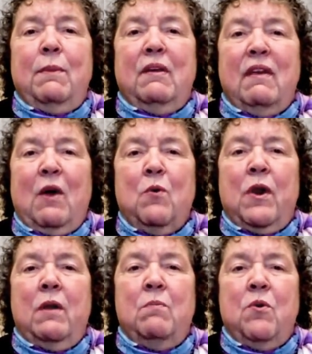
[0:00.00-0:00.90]
because I
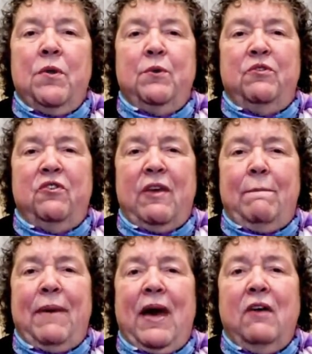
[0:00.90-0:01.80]
wanted more. There was just
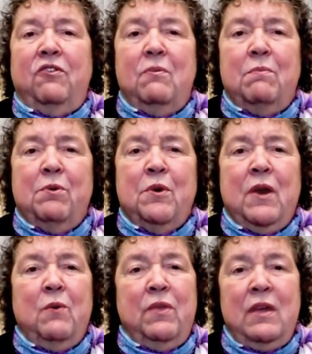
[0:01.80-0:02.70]
that passion
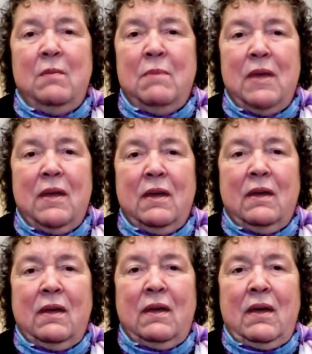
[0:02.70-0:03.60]
burning within me.
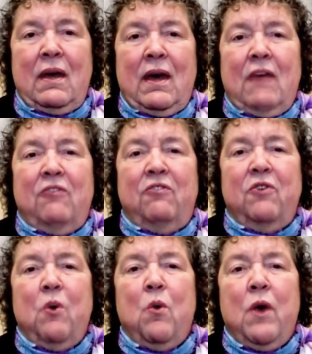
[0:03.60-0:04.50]
I
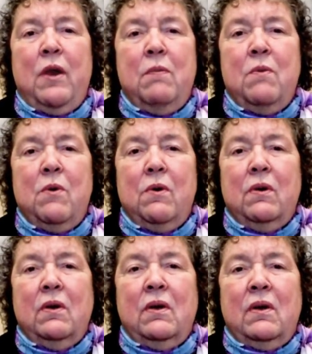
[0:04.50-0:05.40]
so wanted
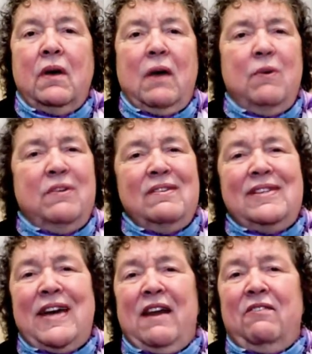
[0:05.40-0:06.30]
more. I wasn't
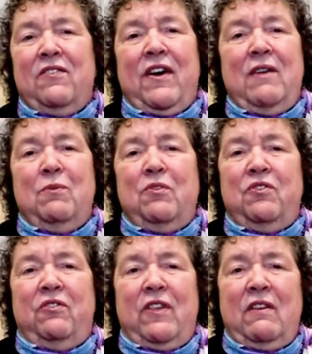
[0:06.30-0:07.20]
satisfied with
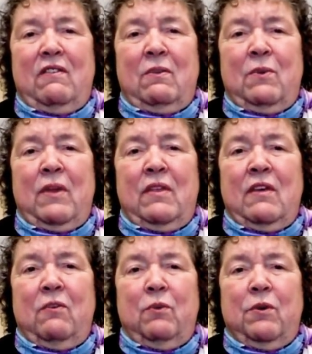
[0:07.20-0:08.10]
just things the way
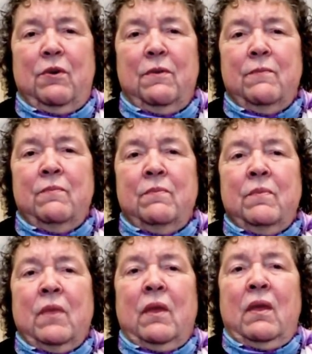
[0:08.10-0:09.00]
things were.
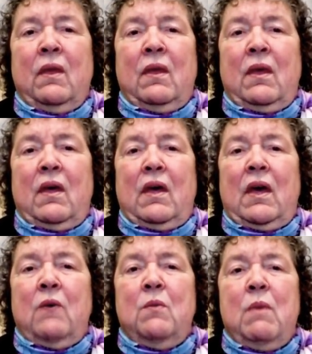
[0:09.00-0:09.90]

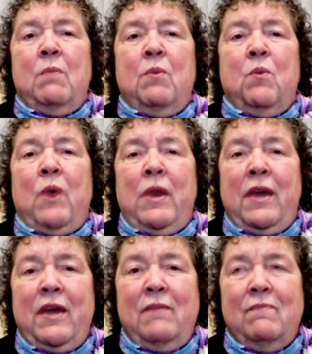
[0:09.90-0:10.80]
I remember one
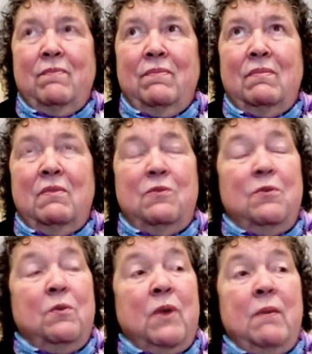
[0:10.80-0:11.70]
night
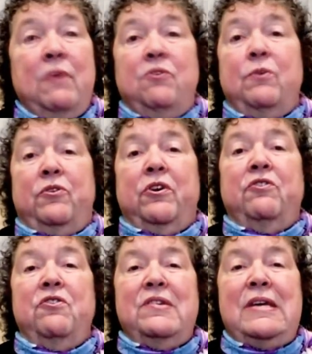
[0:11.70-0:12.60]
before one of my trips to
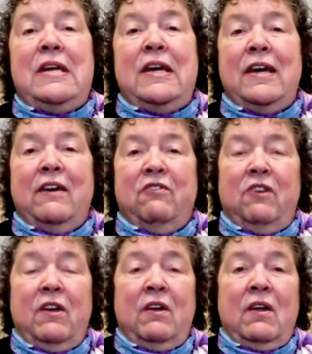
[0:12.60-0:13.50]
Argentina,
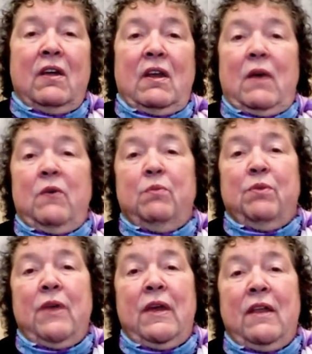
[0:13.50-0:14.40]
actually, I was
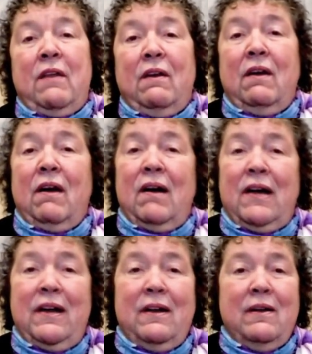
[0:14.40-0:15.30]
praying and I thought, God,